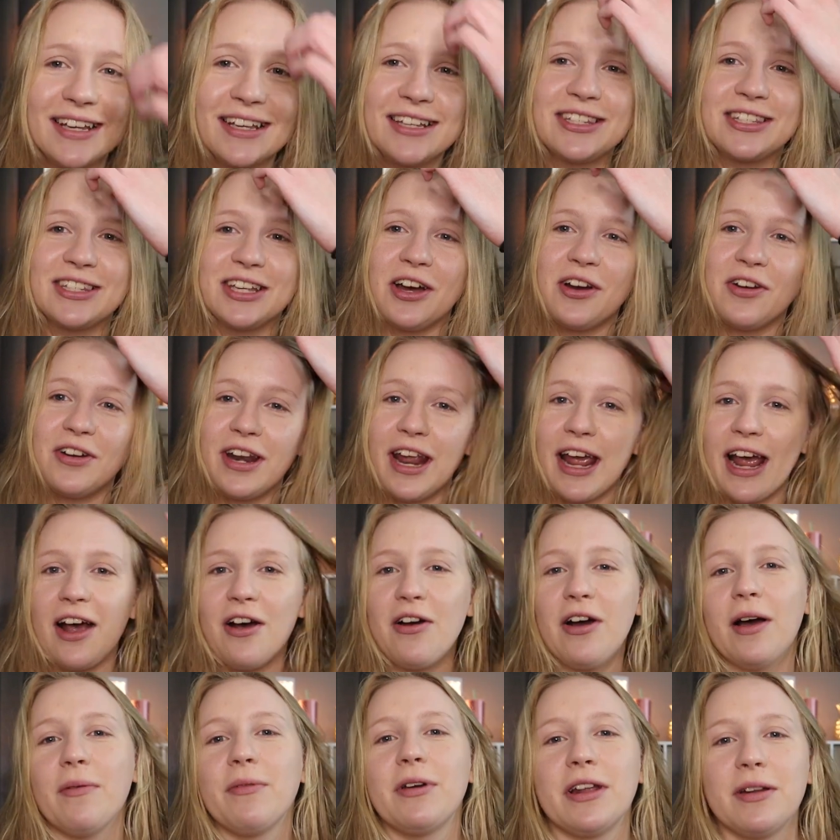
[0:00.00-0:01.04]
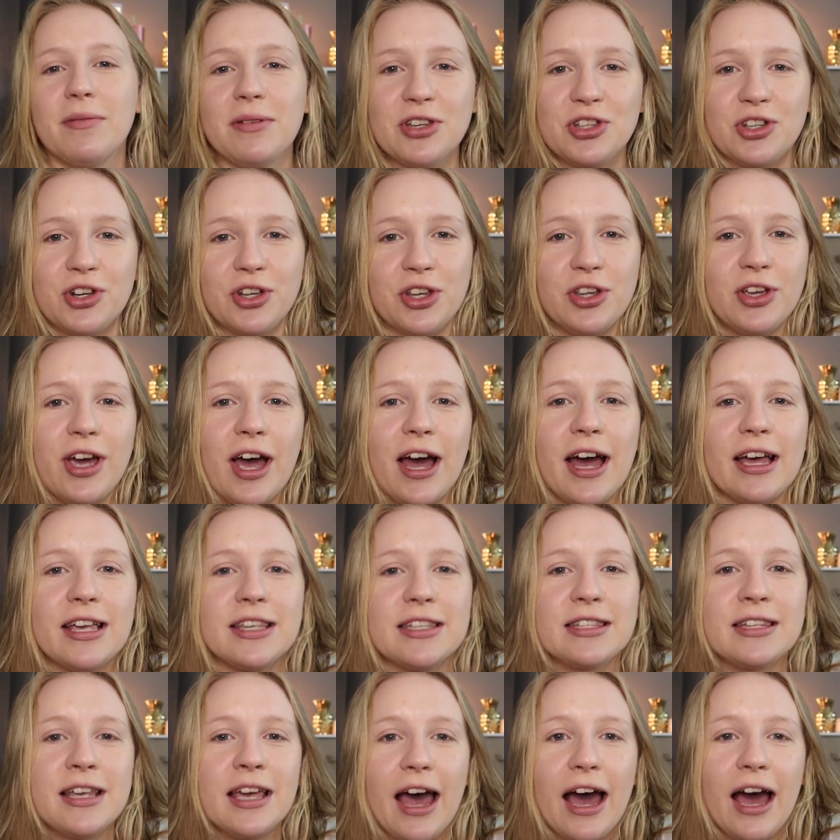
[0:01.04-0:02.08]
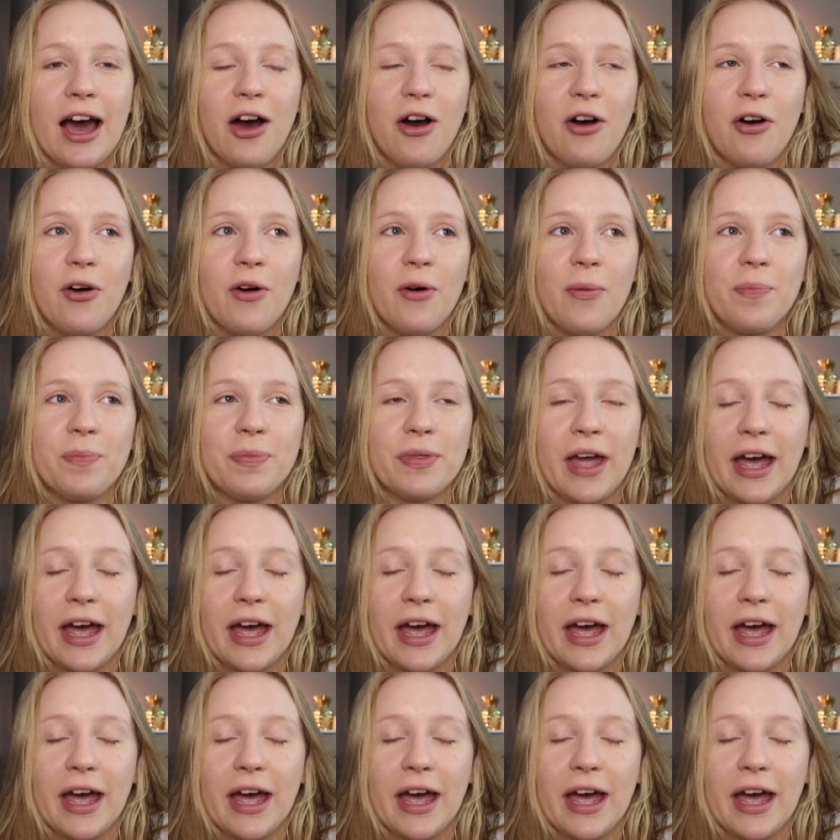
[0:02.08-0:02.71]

So now I'm gonna be showing you guys how